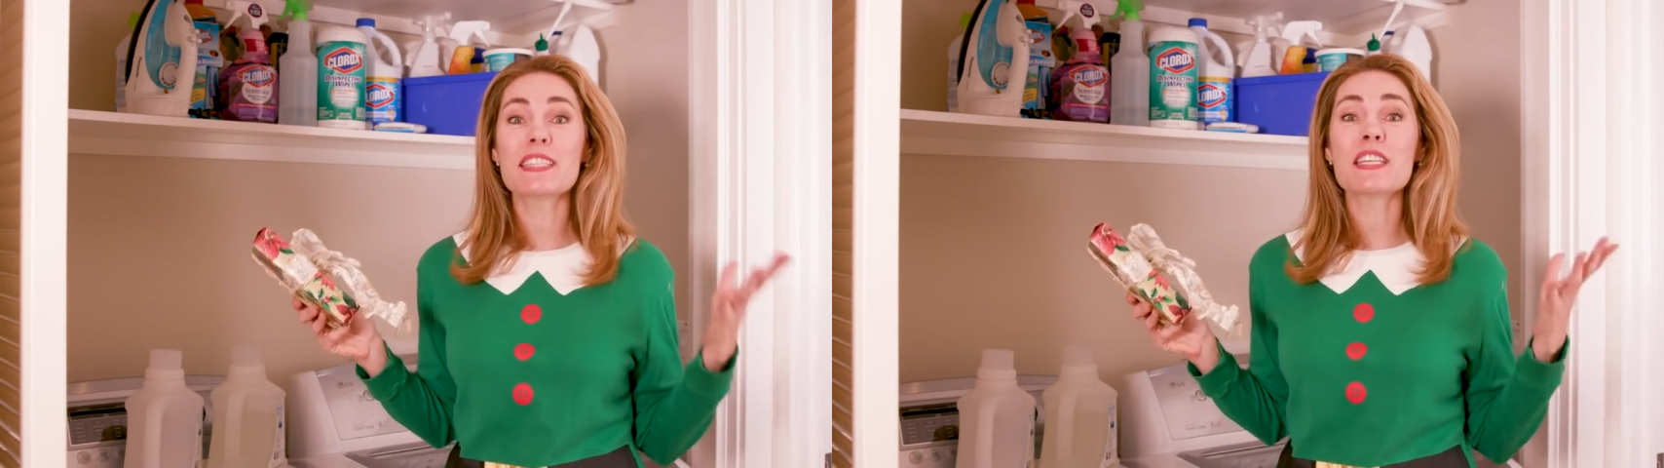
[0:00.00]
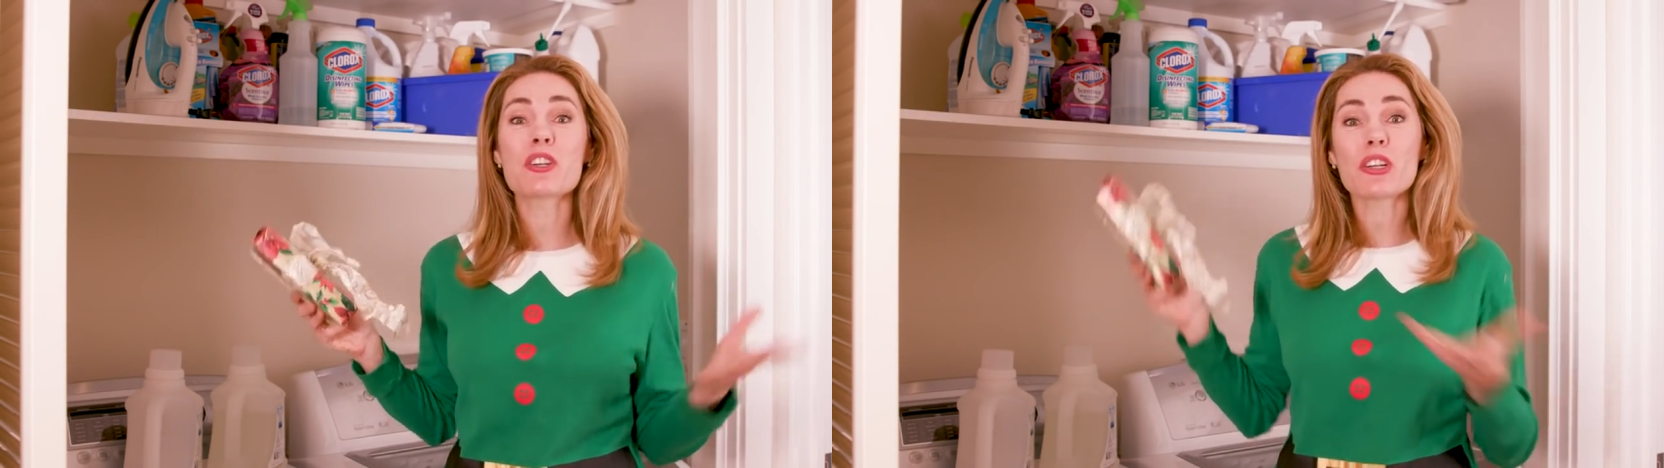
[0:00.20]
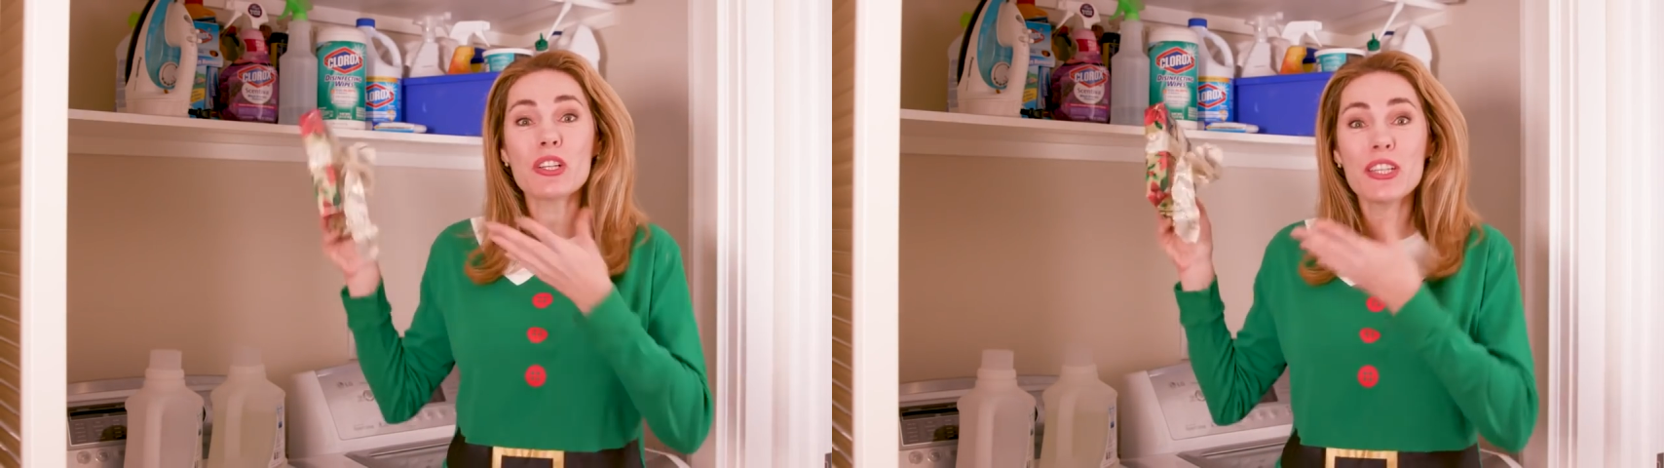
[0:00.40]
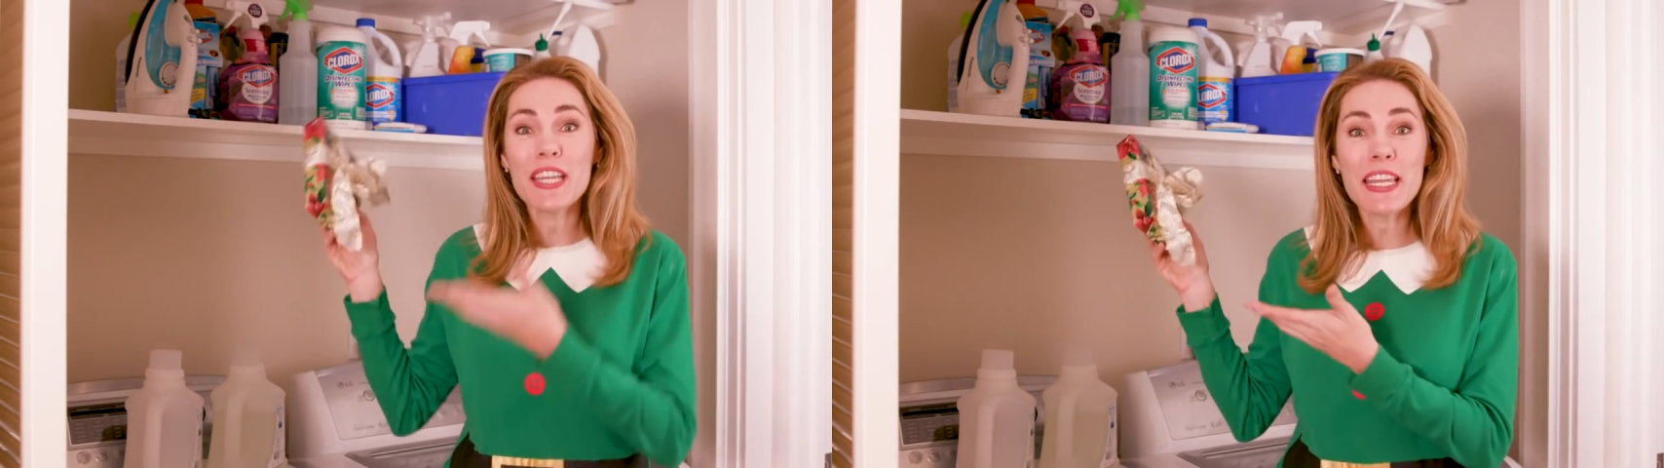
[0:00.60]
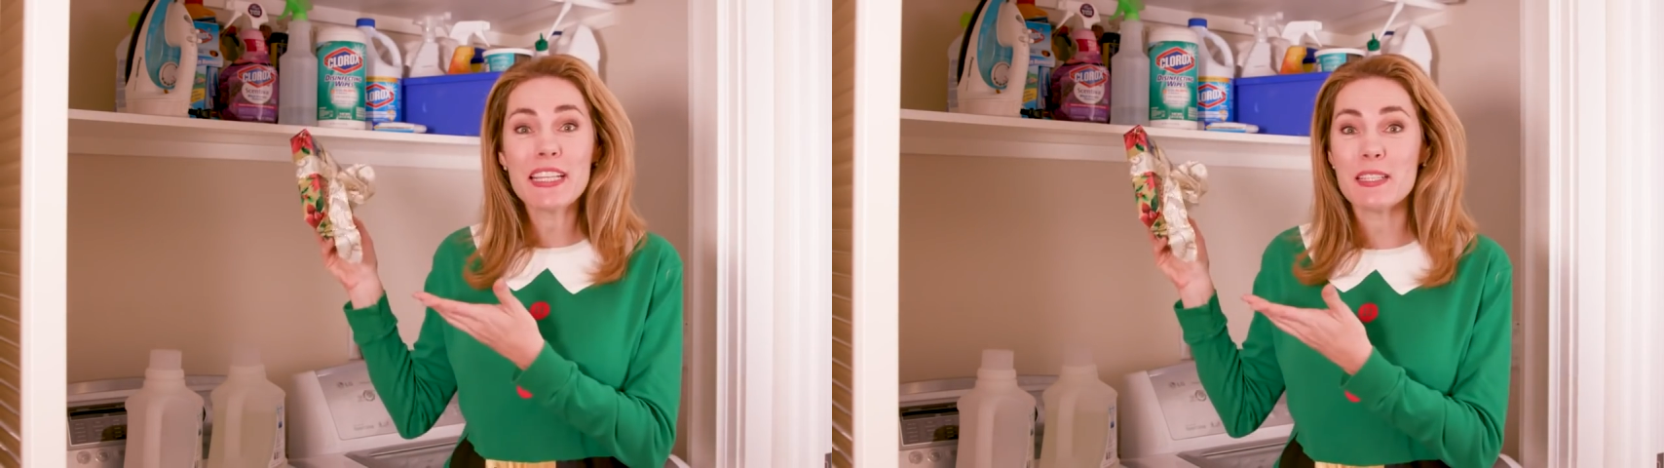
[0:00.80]
is in your
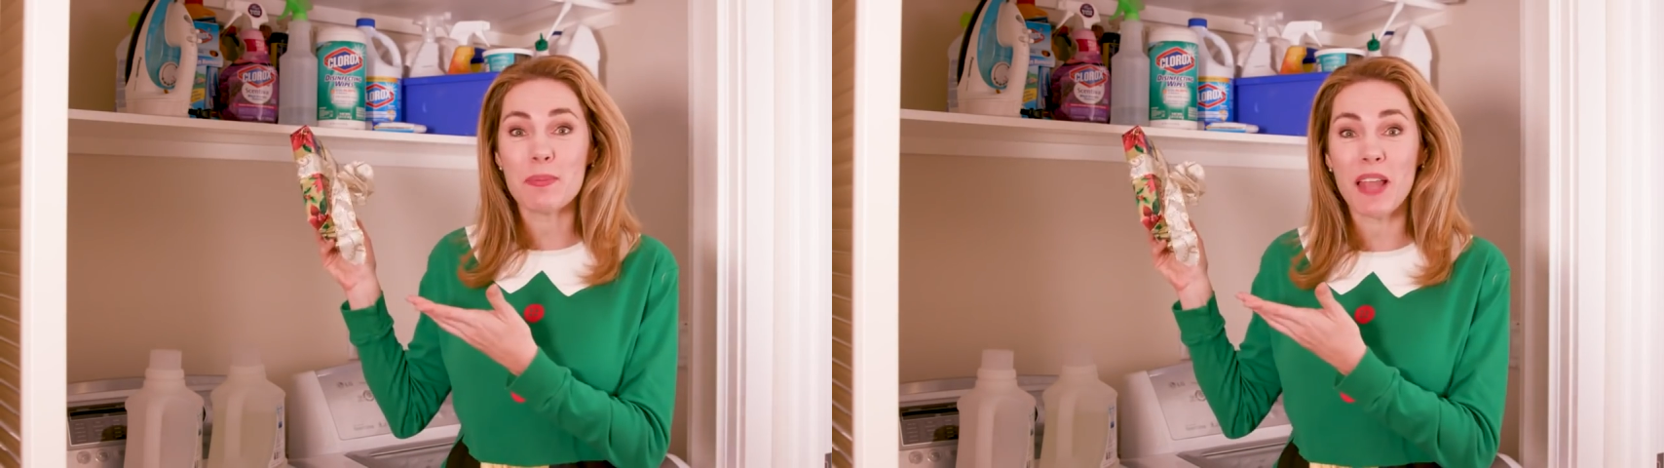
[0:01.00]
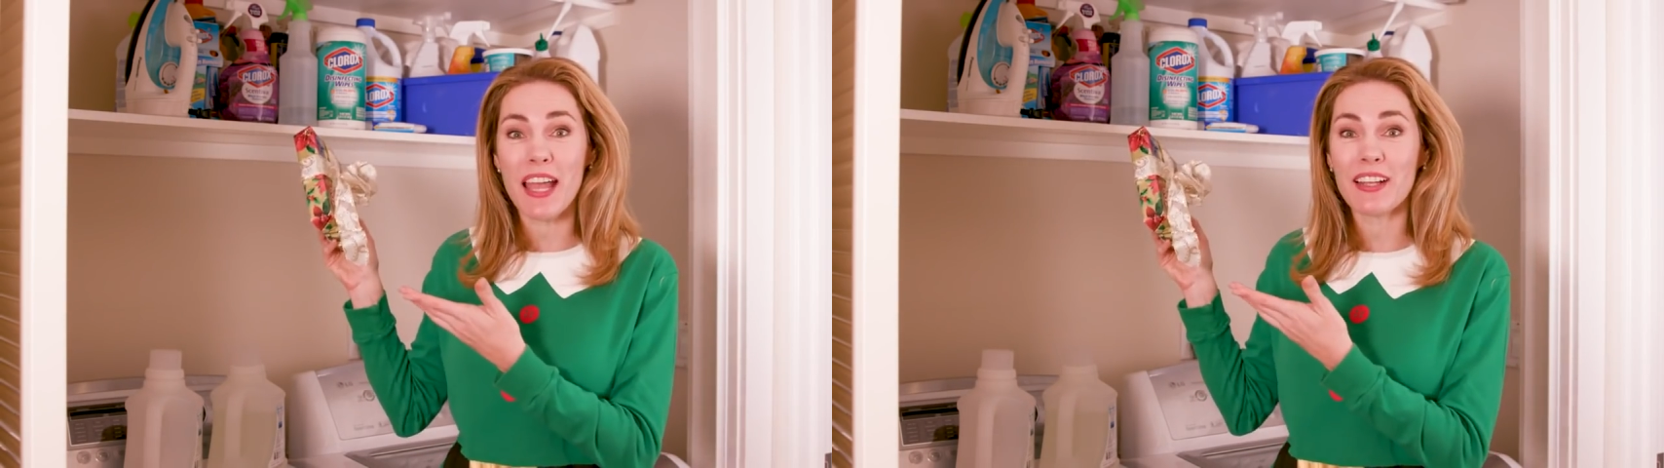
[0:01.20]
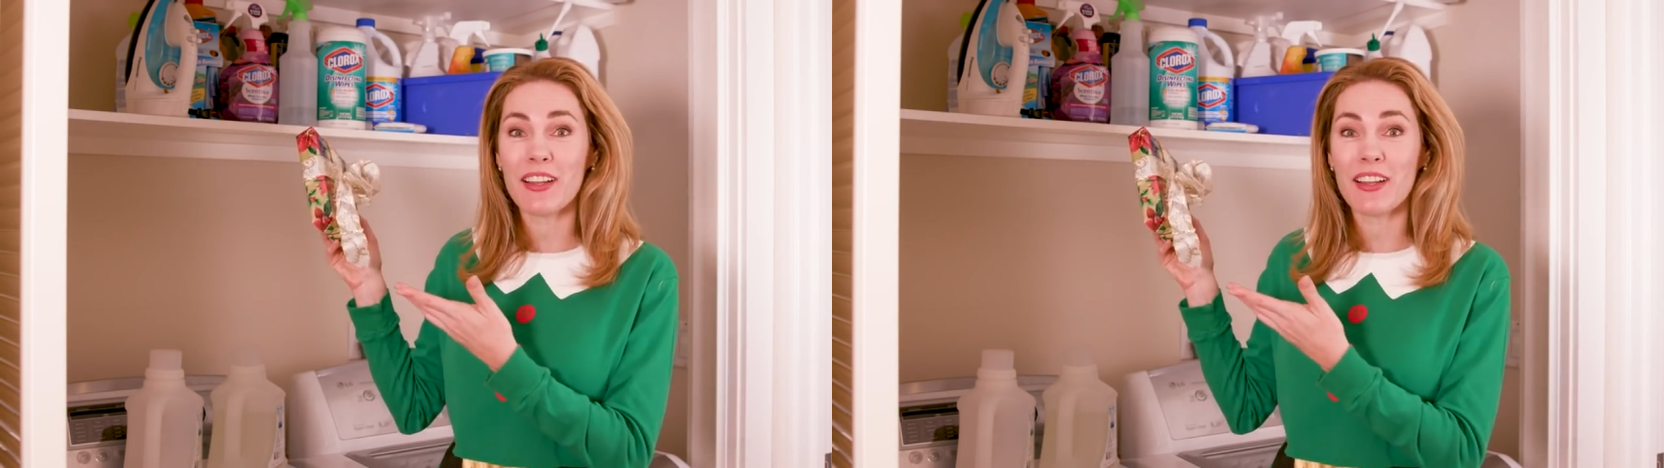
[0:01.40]
cleaning supply